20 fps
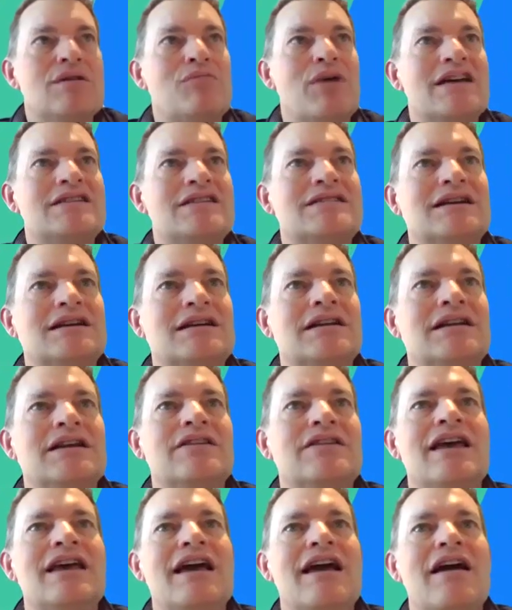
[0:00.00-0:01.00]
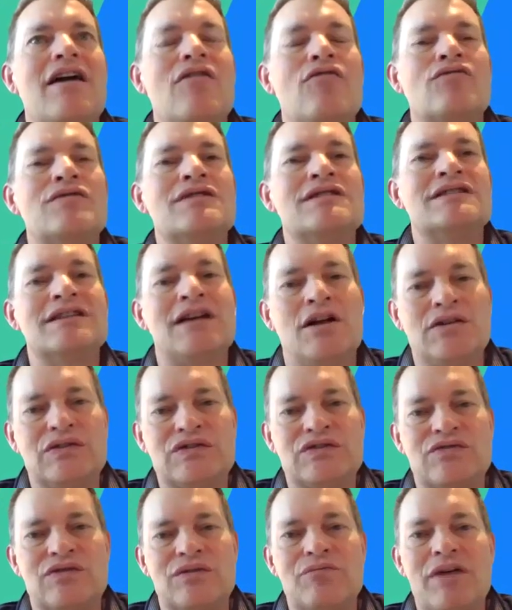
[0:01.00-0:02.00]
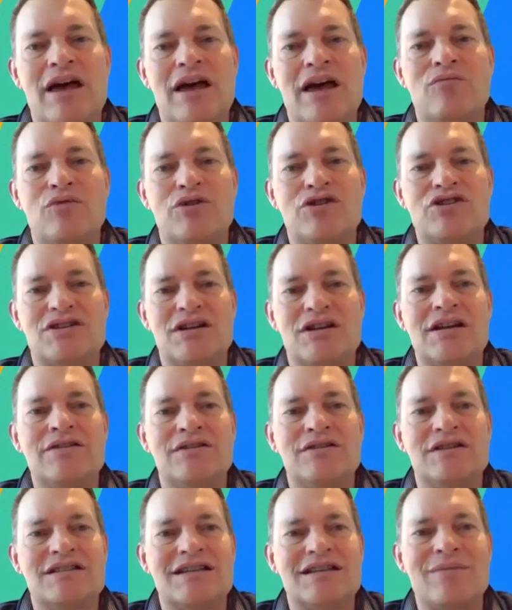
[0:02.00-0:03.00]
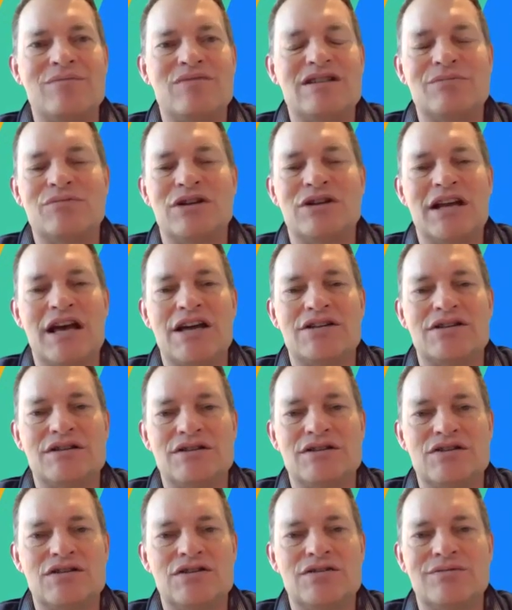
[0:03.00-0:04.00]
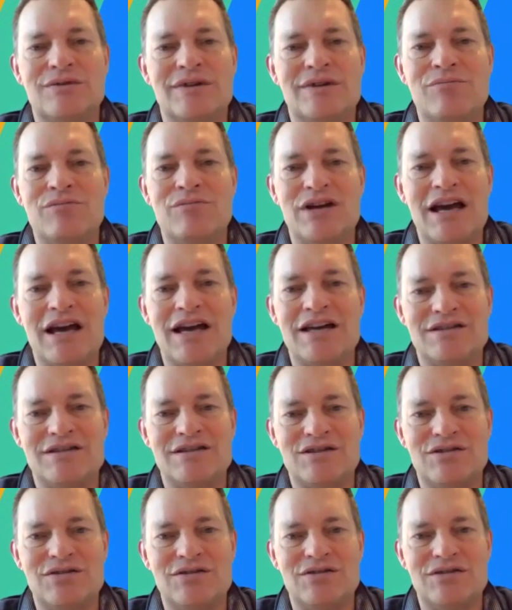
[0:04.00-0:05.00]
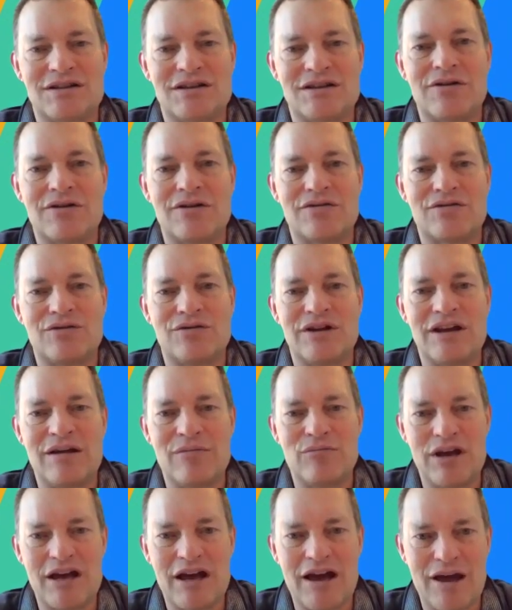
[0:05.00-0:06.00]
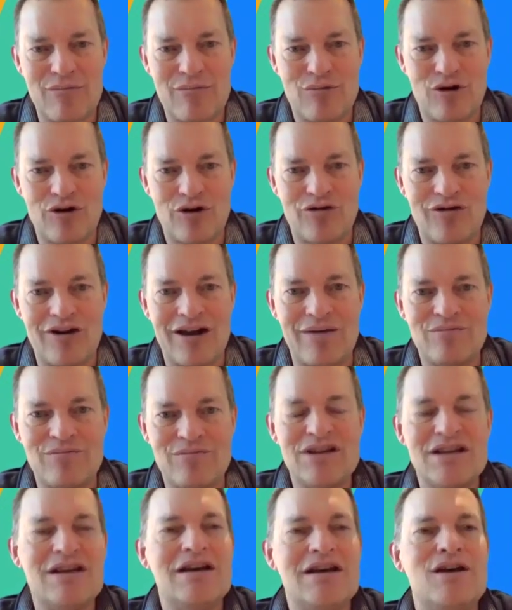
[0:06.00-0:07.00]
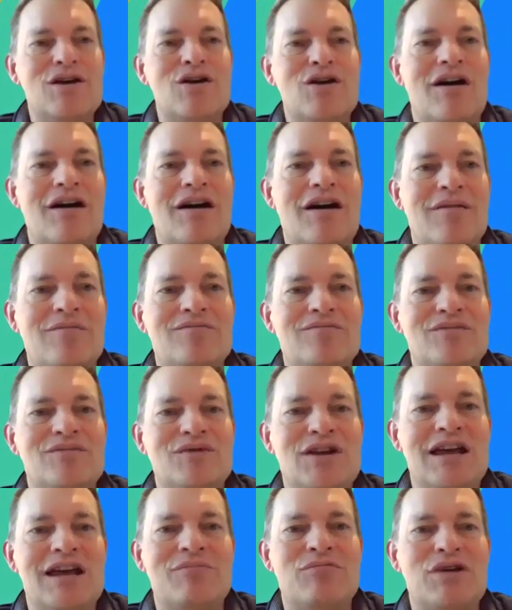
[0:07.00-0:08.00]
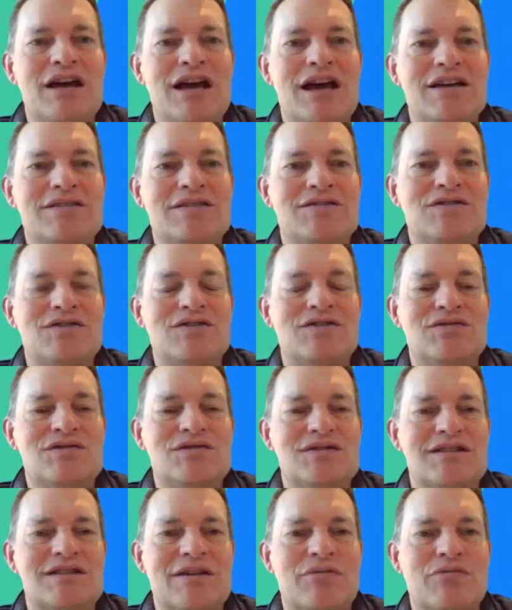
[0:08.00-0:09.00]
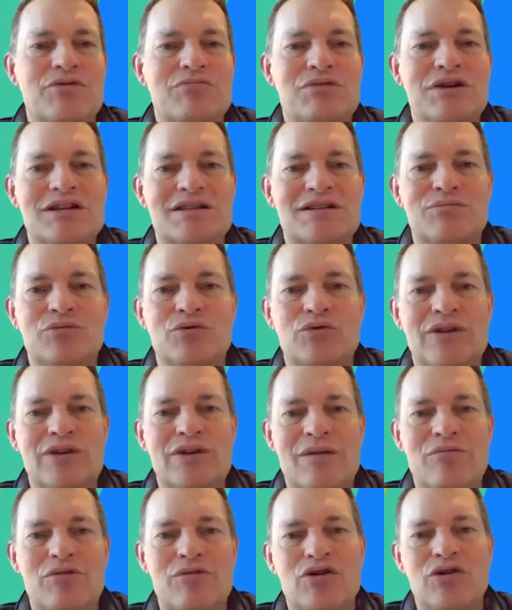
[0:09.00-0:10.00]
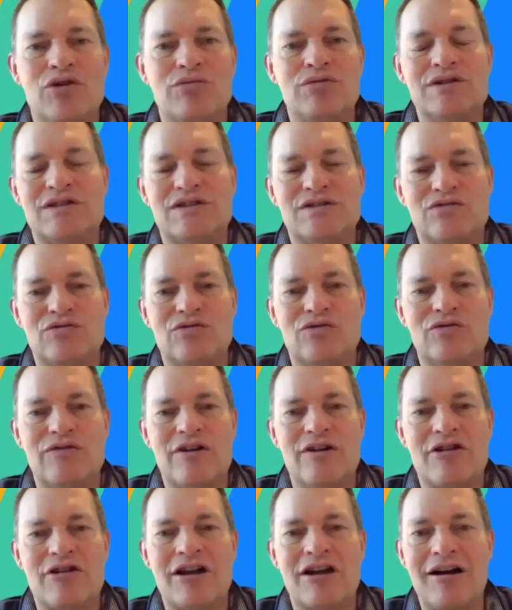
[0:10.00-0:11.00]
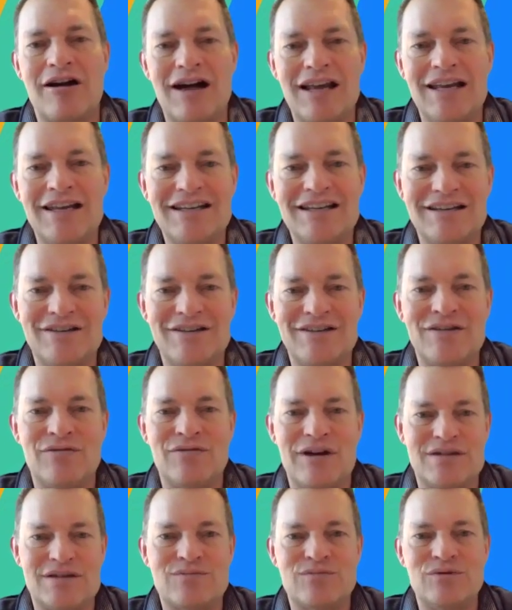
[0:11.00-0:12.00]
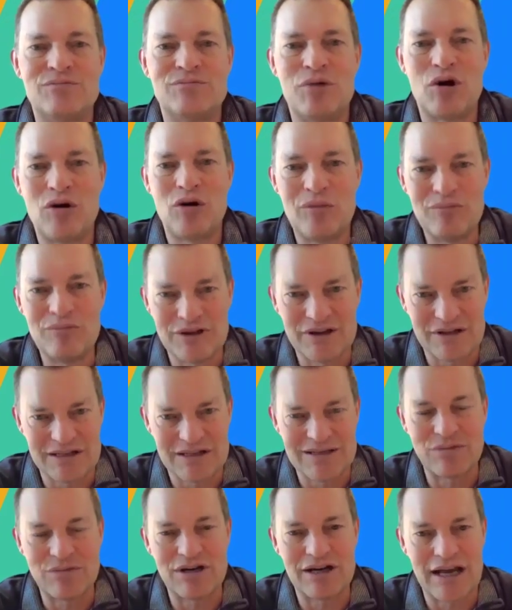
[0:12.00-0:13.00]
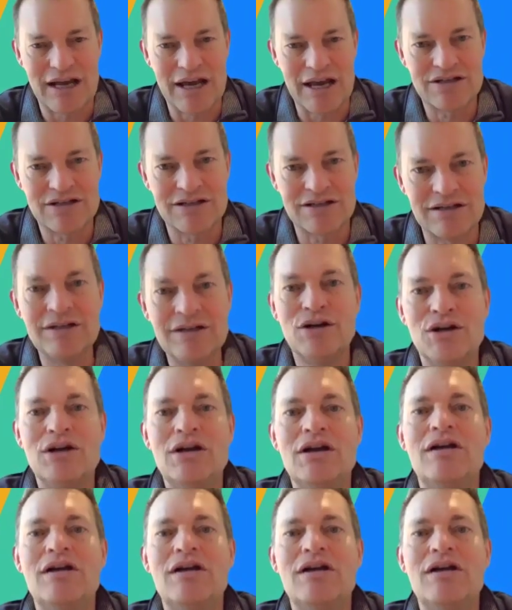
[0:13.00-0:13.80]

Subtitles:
basically the results from that, and the same simulation is used with MBA students going through the MBA program. The MBA students, there would be a small number who would score very highly, and the rest would bomb in the simulation.